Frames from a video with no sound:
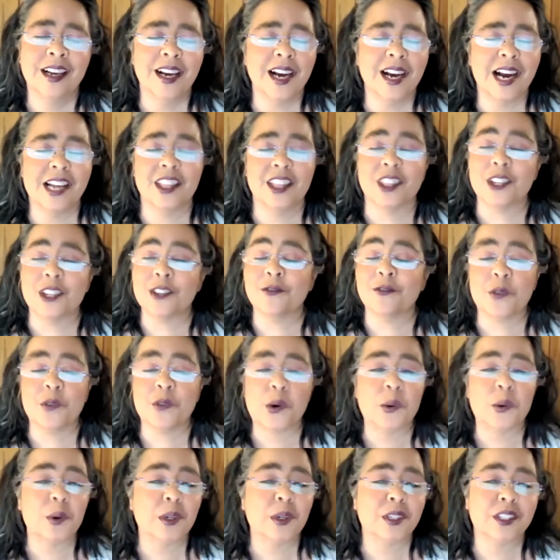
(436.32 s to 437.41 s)
I look
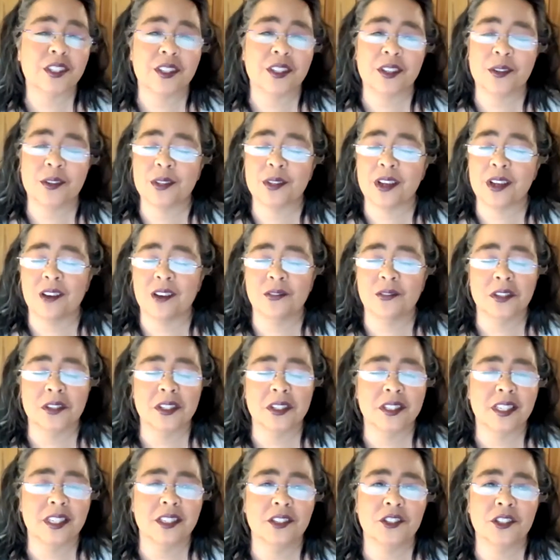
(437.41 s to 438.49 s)
forward to those
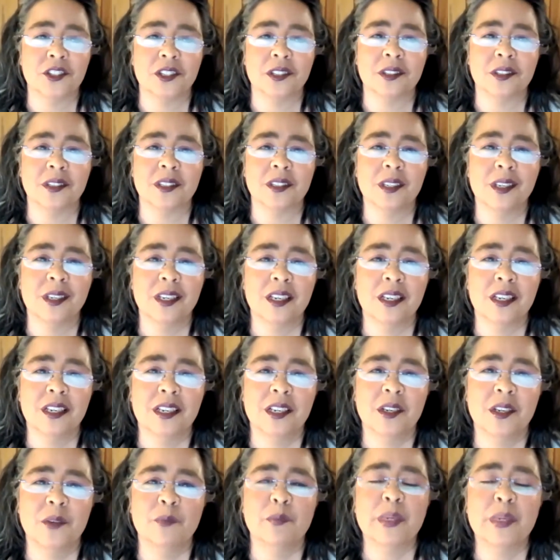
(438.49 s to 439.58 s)
conversations
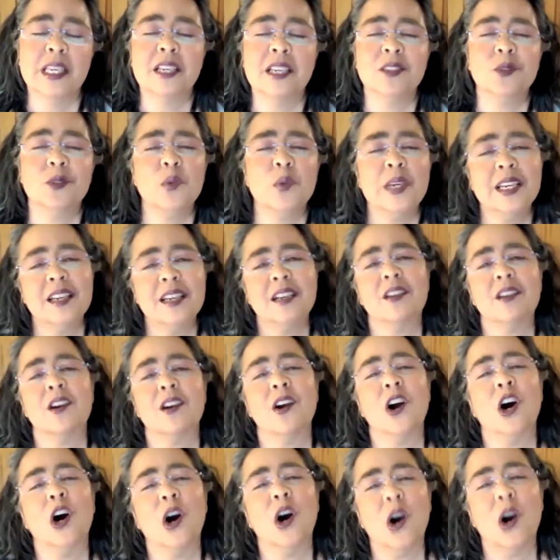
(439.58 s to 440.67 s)
because we are
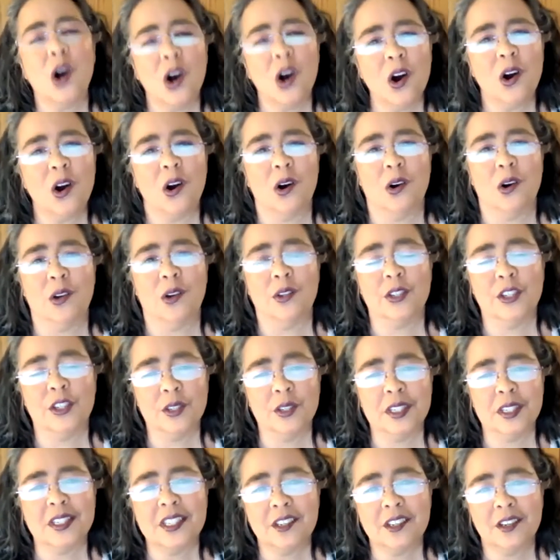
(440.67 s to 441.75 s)
all
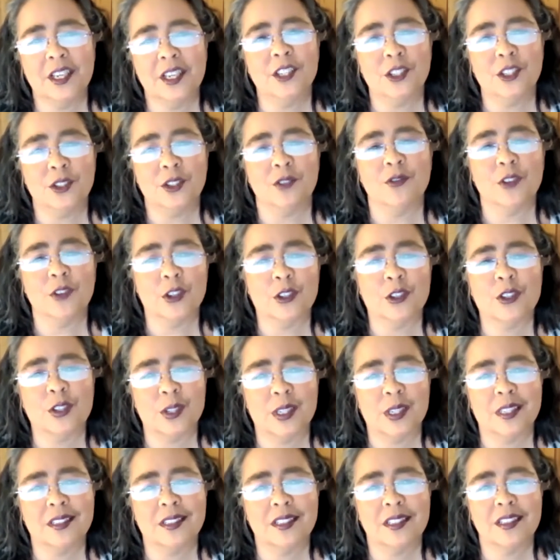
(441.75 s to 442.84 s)
Unitarian
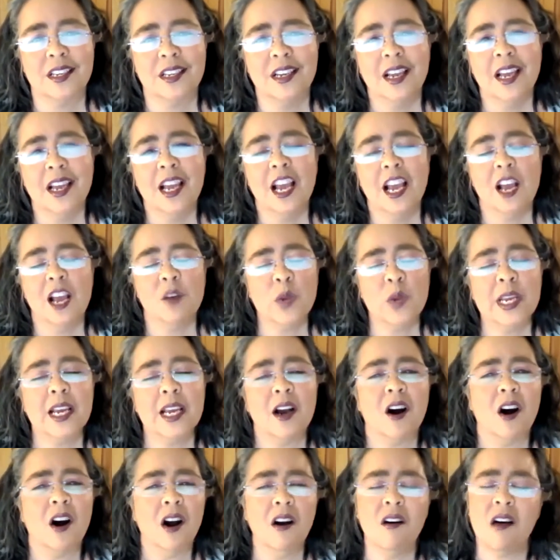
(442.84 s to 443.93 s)
Universalists and we
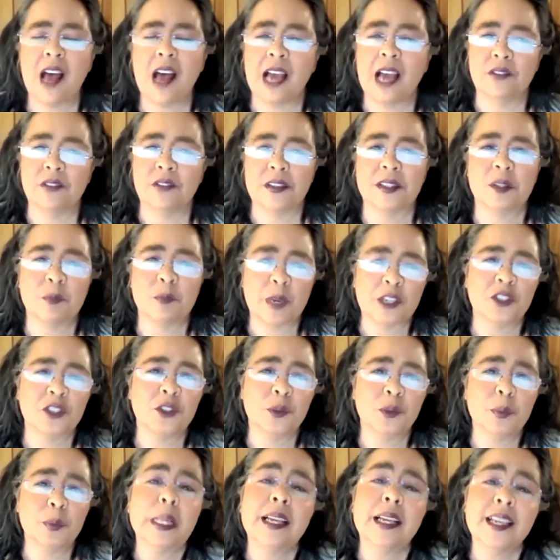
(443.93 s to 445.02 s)
all have a
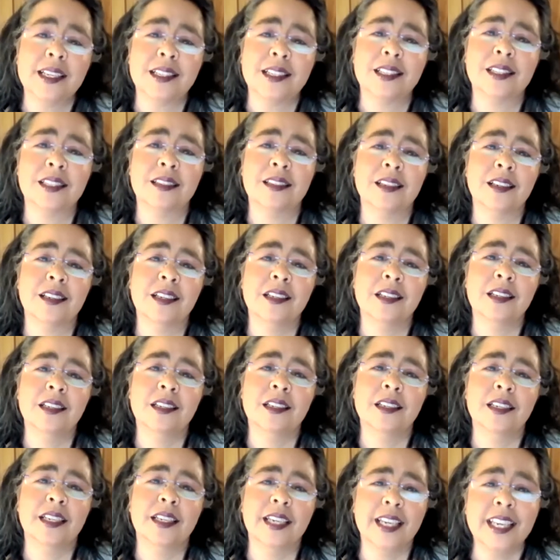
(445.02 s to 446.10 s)
special place
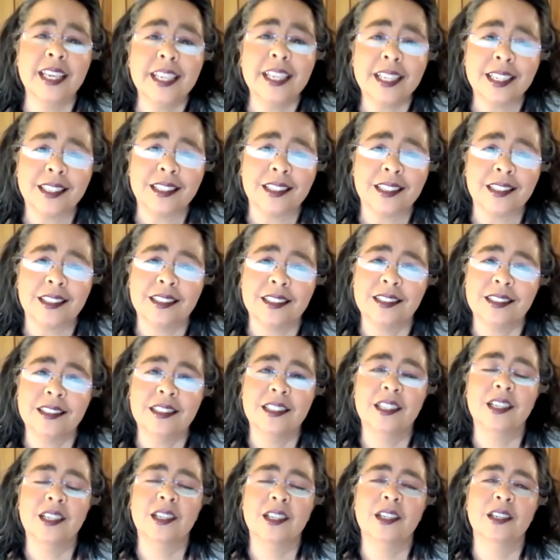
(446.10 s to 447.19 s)
in
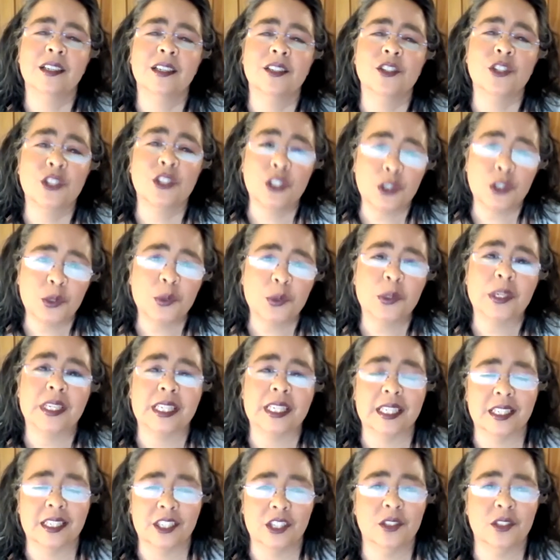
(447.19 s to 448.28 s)

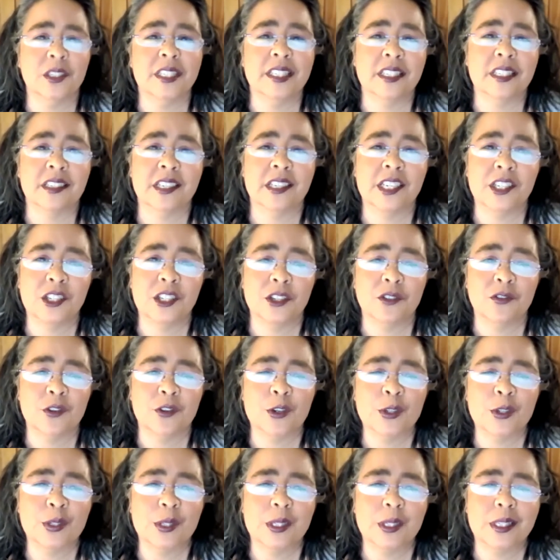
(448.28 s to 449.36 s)
stewarding Unitarian
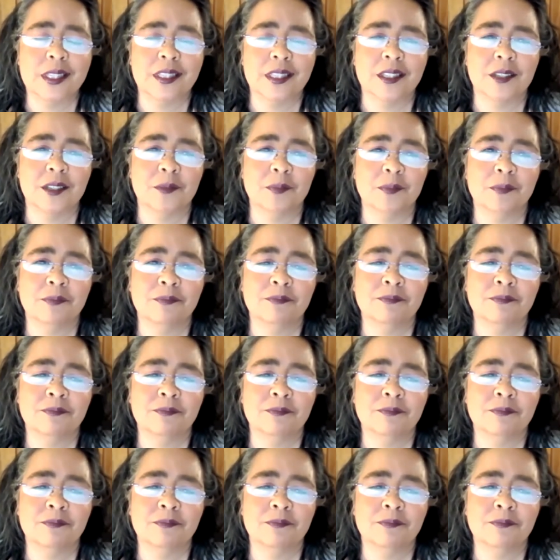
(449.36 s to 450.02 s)
Universalism.